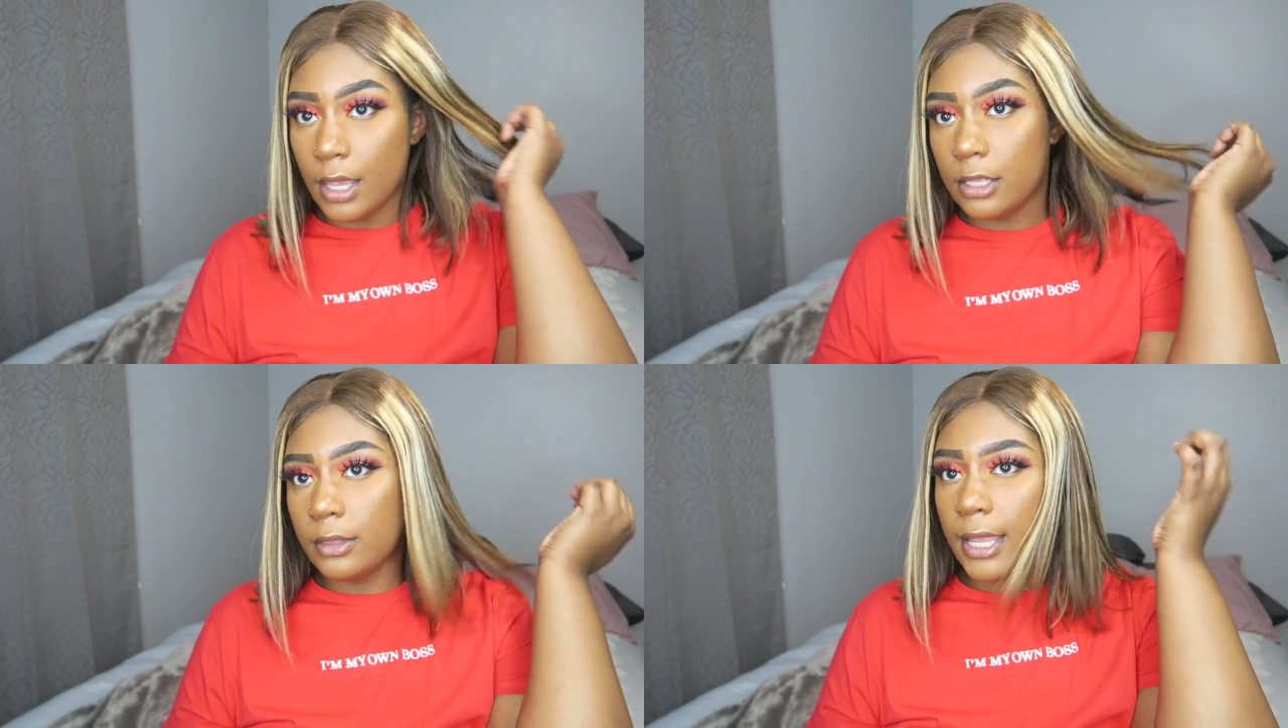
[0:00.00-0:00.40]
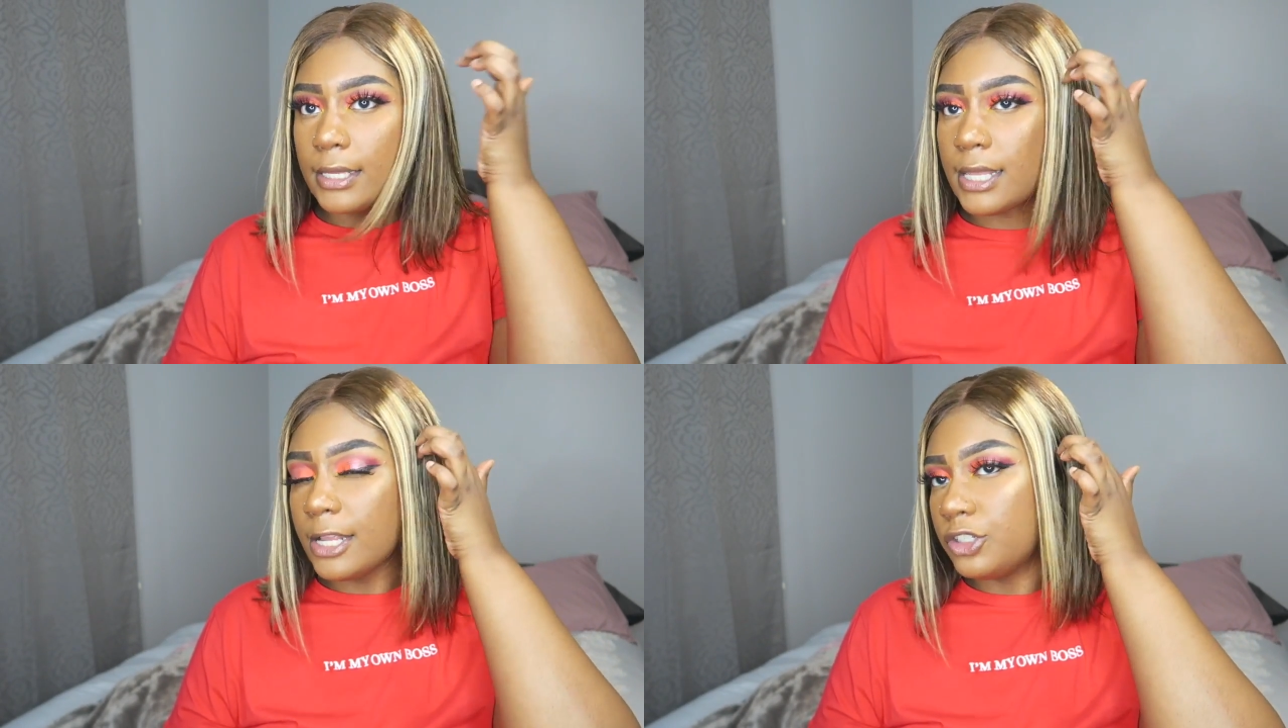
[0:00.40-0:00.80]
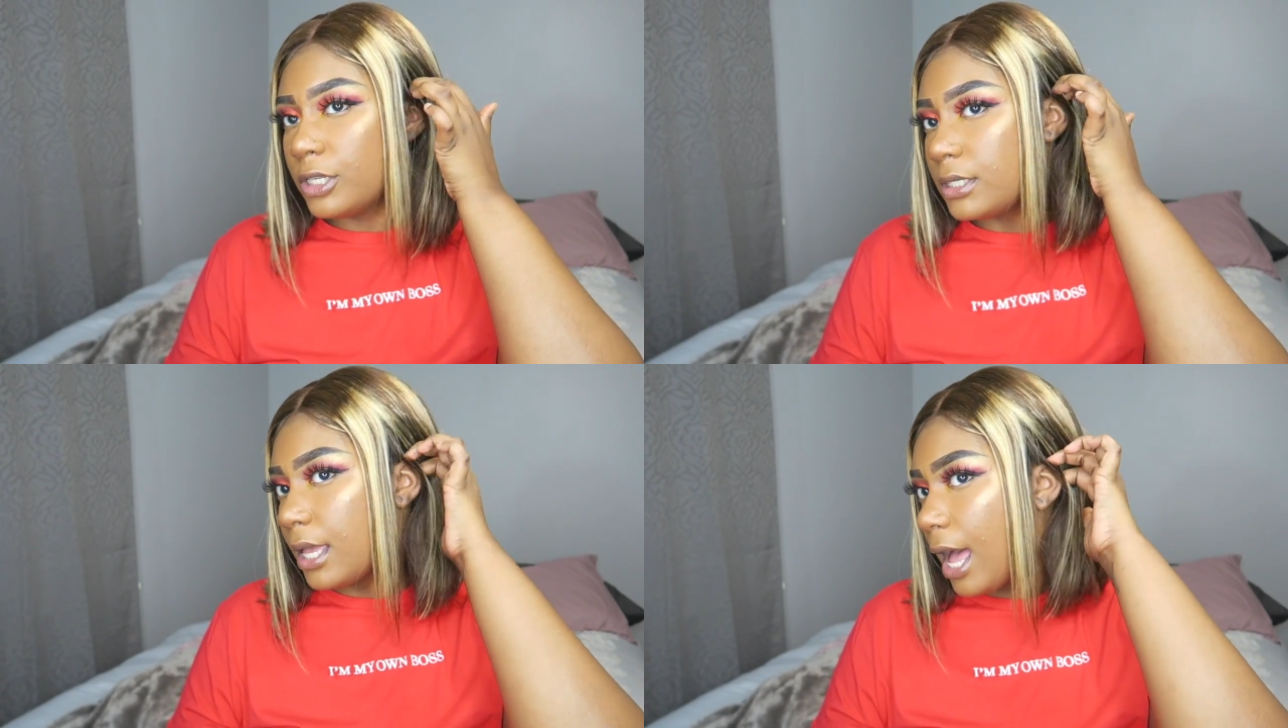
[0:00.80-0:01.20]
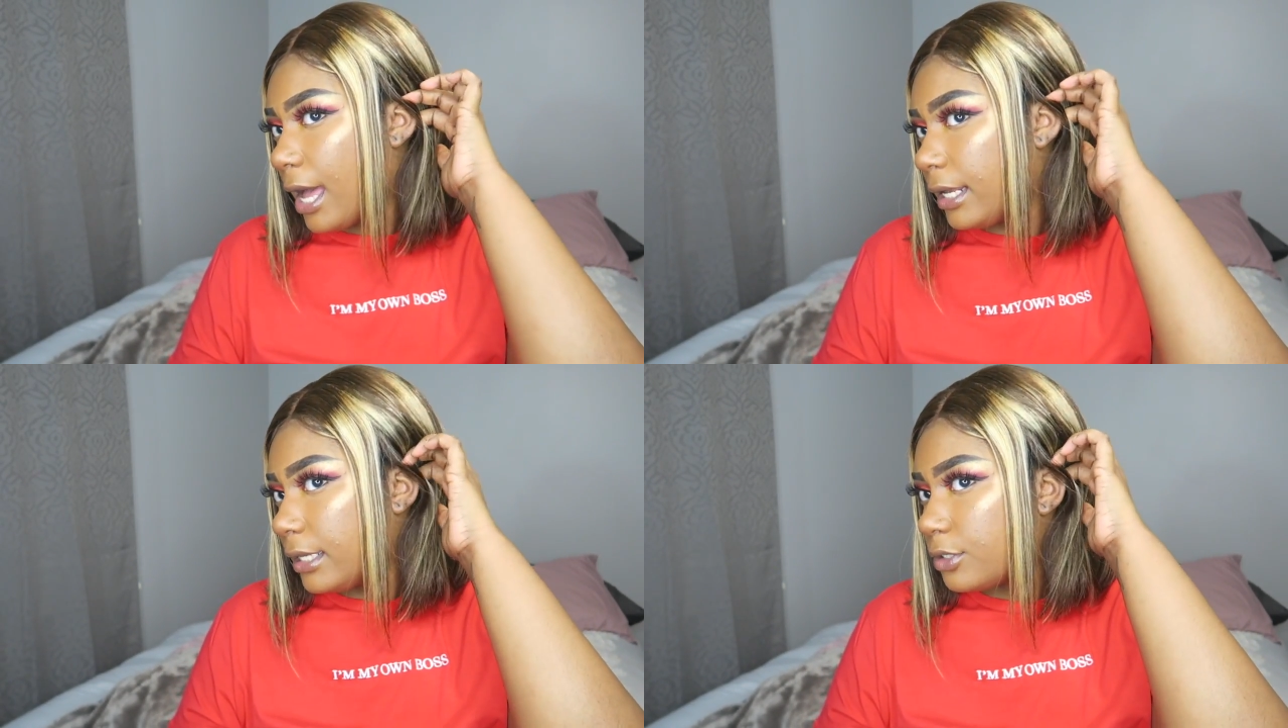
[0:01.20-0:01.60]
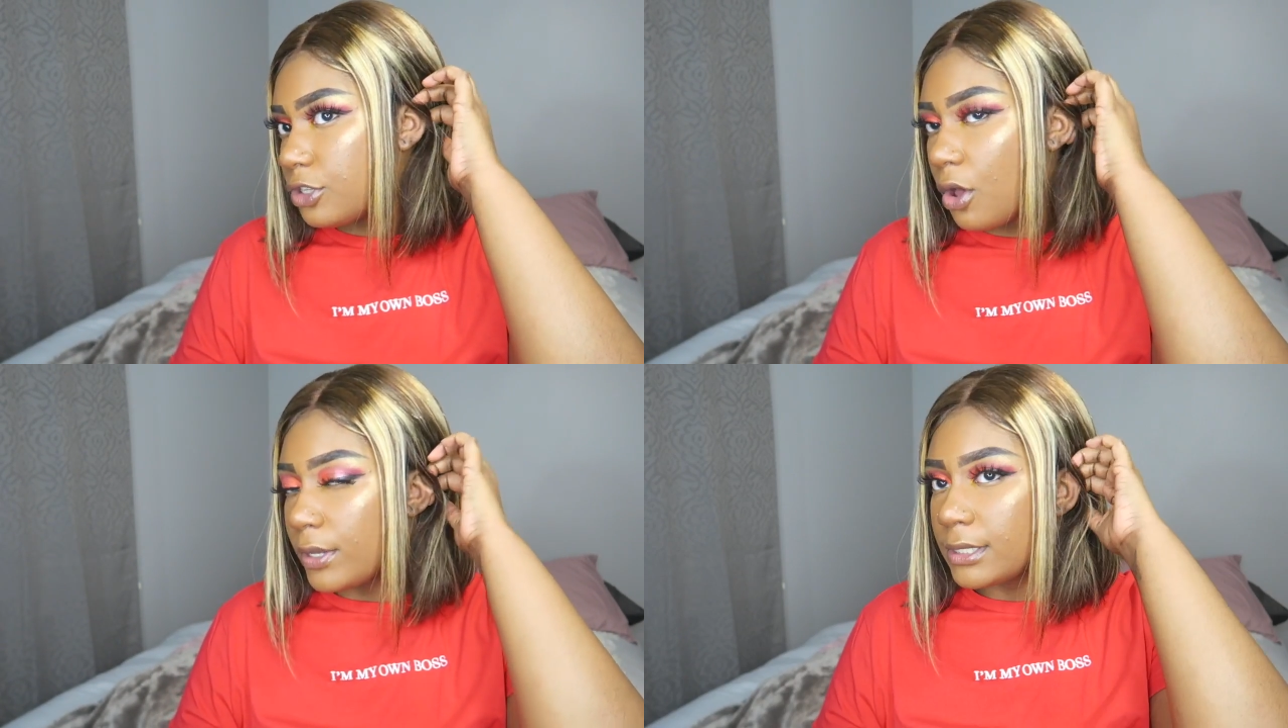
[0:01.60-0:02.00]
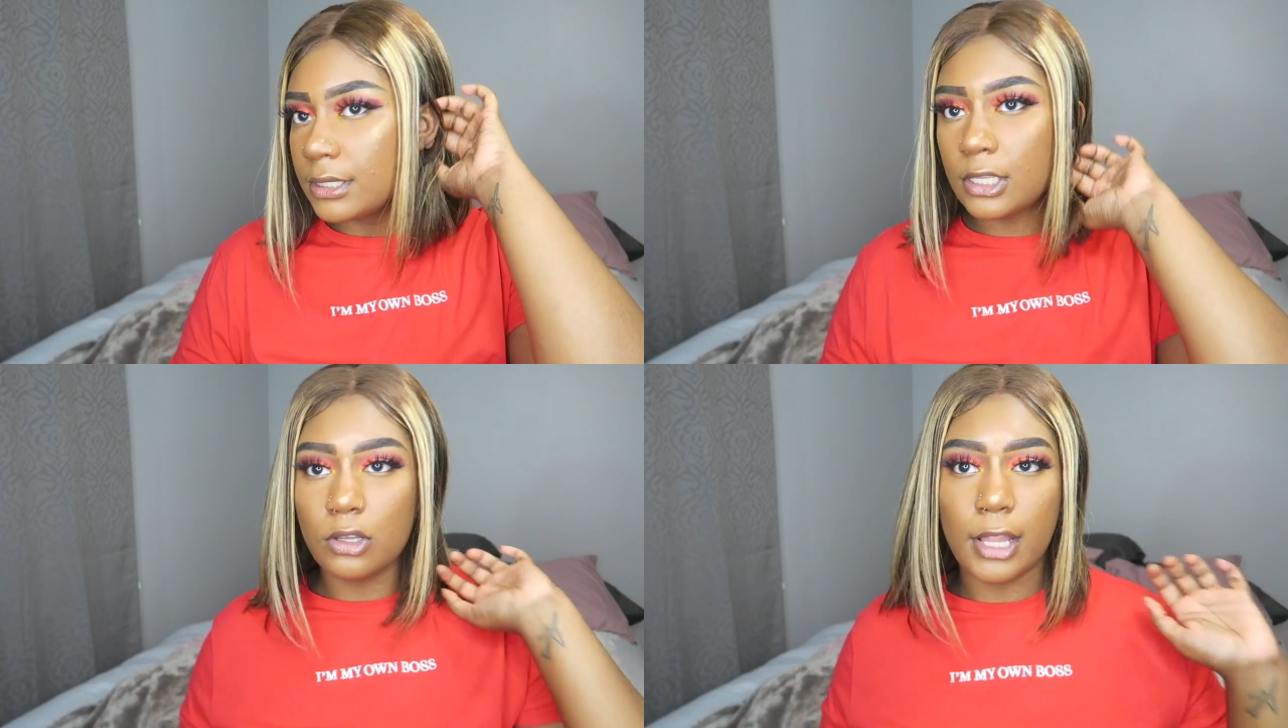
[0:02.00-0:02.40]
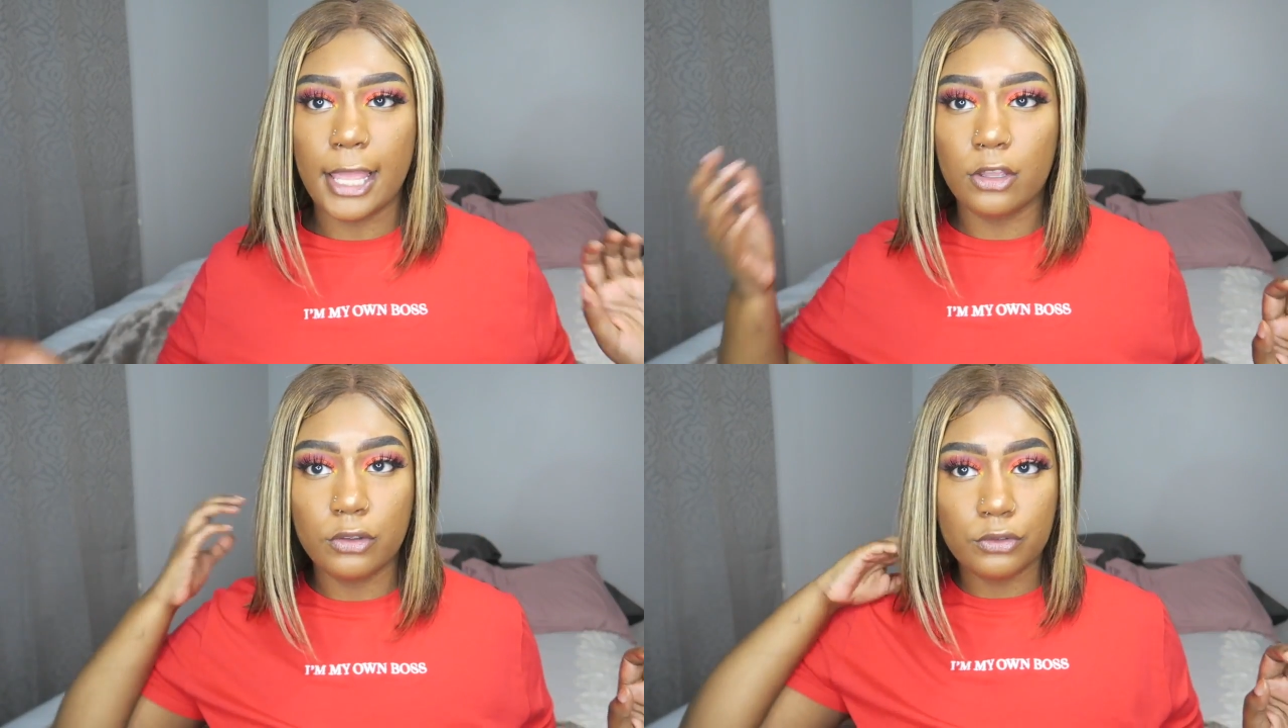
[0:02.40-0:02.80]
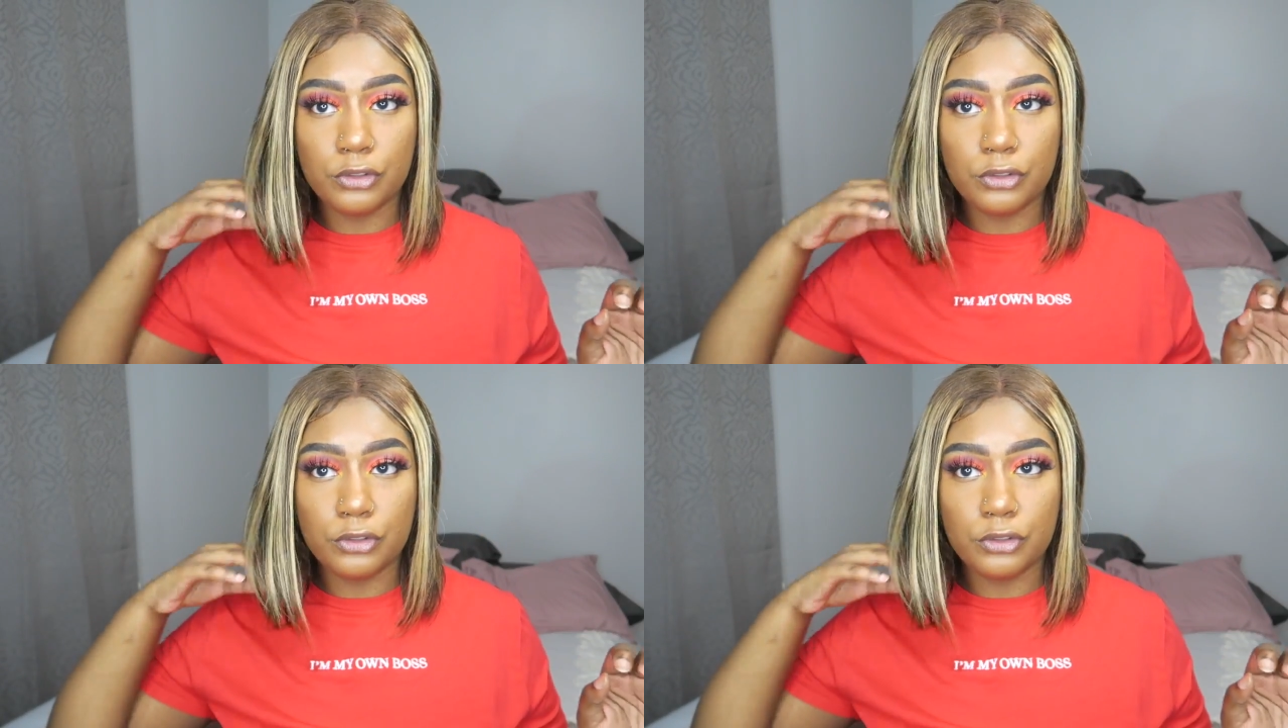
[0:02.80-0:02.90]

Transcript: and like I said, I just got it, so it's still like